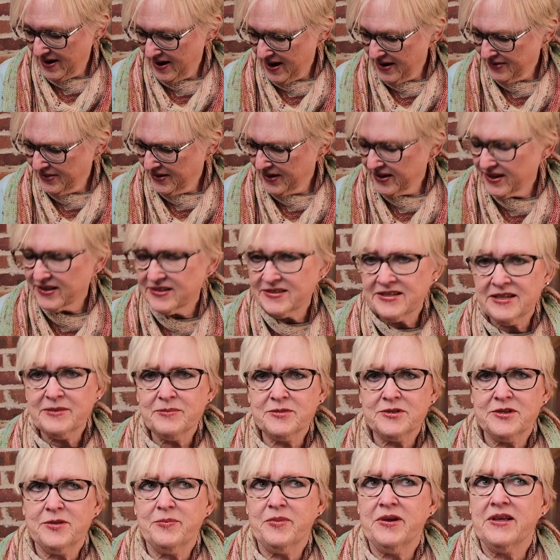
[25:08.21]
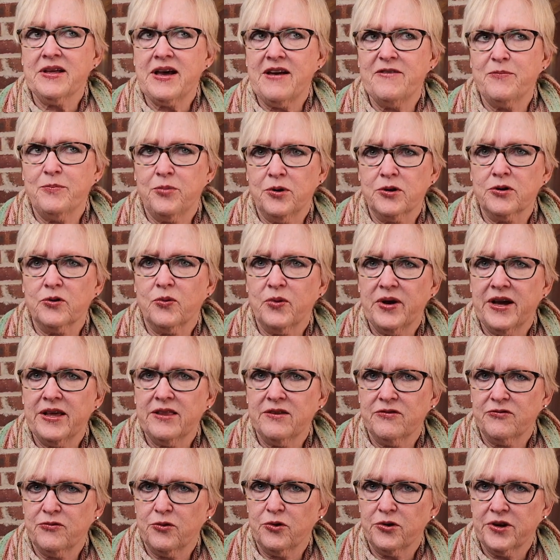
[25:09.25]
I think it seems to me that I've put away the
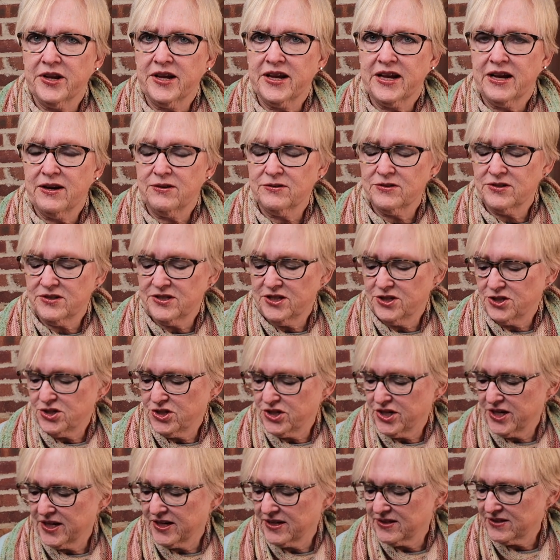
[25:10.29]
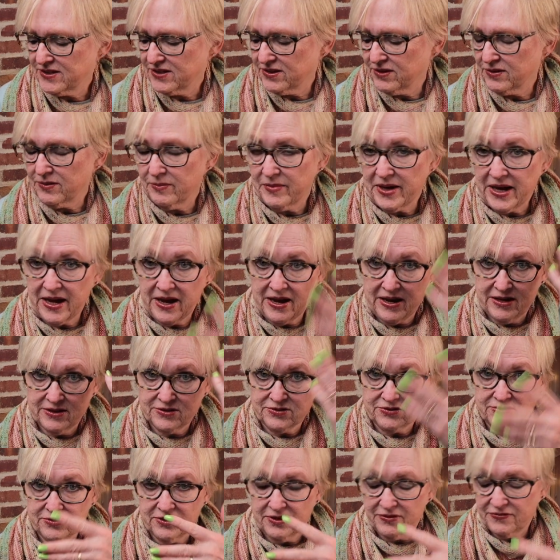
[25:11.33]
40 count stitching until my eyes
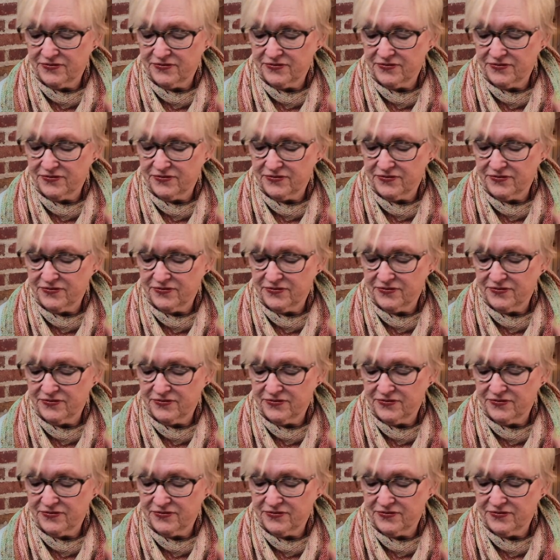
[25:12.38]
are all